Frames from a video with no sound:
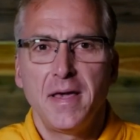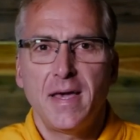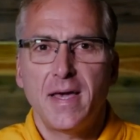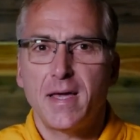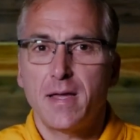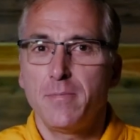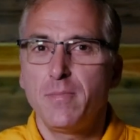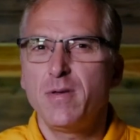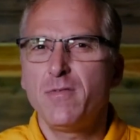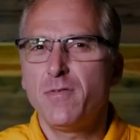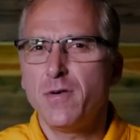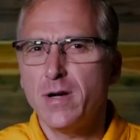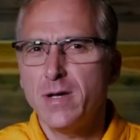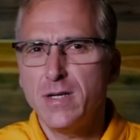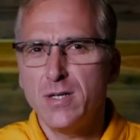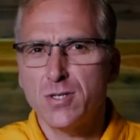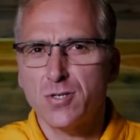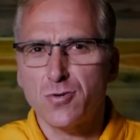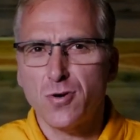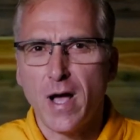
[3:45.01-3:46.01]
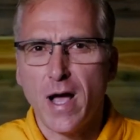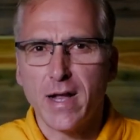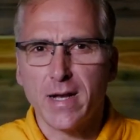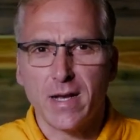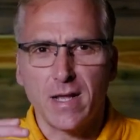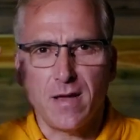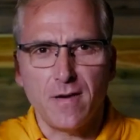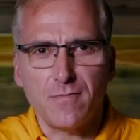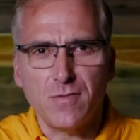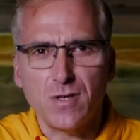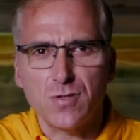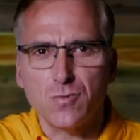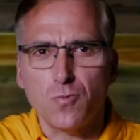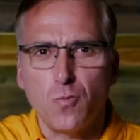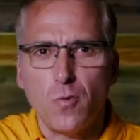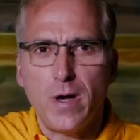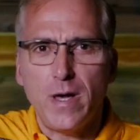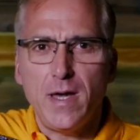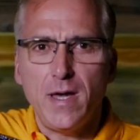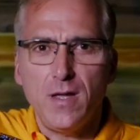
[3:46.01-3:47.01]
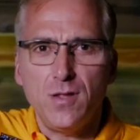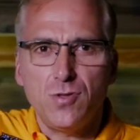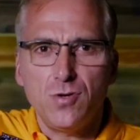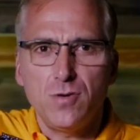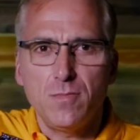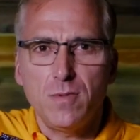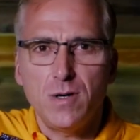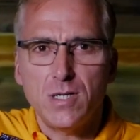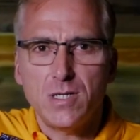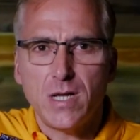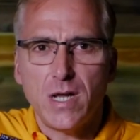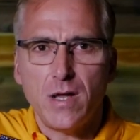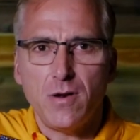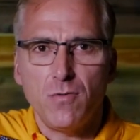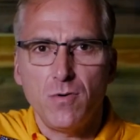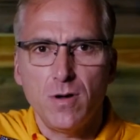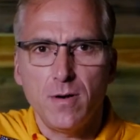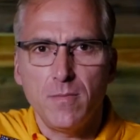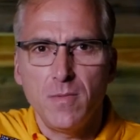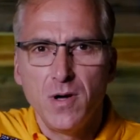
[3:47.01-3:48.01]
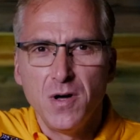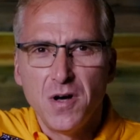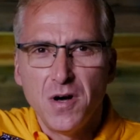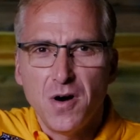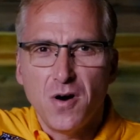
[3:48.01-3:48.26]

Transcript: It can be very distracting if there's way too much headroom,